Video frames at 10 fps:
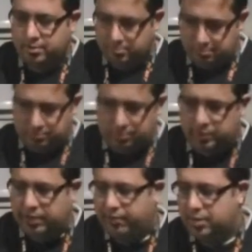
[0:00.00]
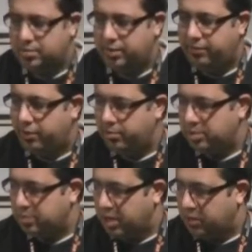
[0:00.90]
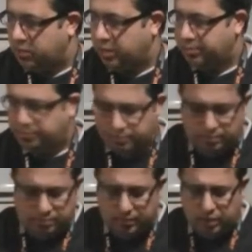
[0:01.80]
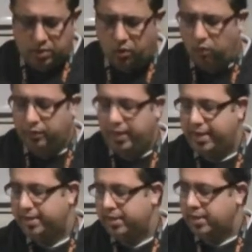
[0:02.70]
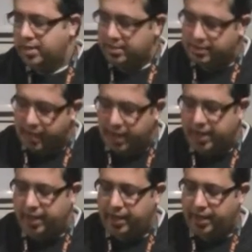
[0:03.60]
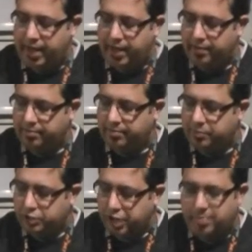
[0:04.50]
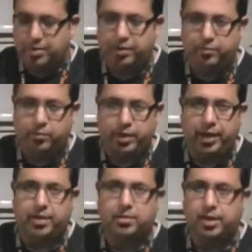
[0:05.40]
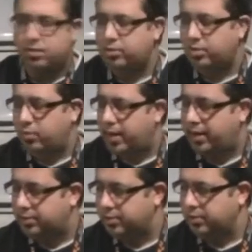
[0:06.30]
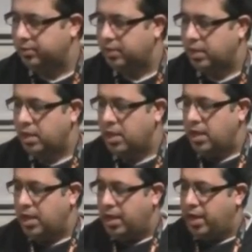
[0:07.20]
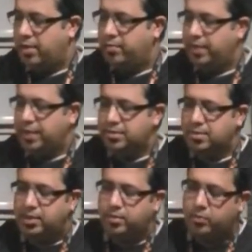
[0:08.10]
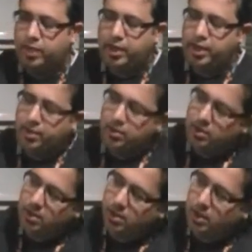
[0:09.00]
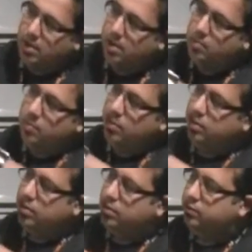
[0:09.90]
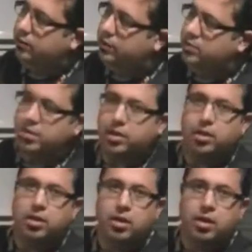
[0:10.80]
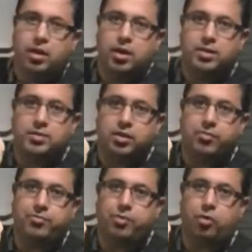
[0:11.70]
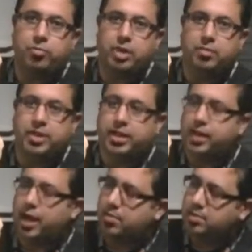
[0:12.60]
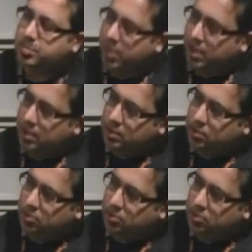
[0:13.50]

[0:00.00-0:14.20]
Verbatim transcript: FRC Foamies Mark 1. All of that sanding and shaping of the wing, that took a while too. Um, inside the wing here, um, we've used a it's got a 4 millimeter carbon spar.